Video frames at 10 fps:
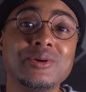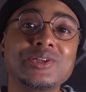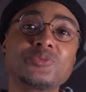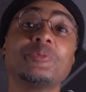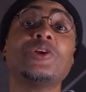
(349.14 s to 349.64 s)

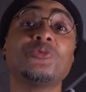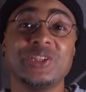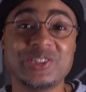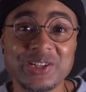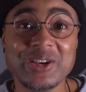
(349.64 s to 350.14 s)
Because main
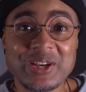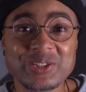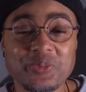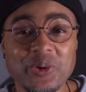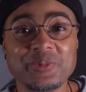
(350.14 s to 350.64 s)
reason
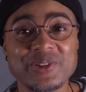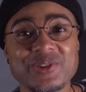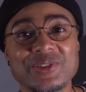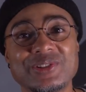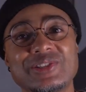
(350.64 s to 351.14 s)
Supreme
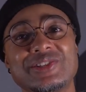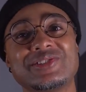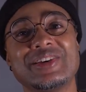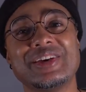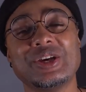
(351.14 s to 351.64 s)
gets on this
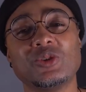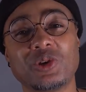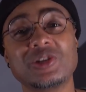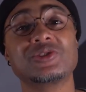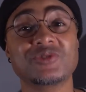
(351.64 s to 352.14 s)
list is
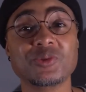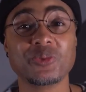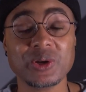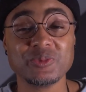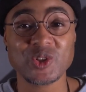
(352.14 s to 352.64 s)
because of
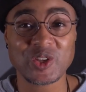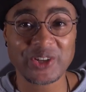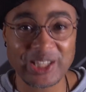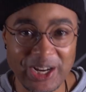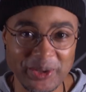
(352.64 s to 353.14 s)
Supreme Junya
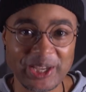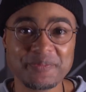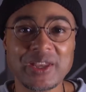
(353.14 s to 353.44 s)
Watanabe.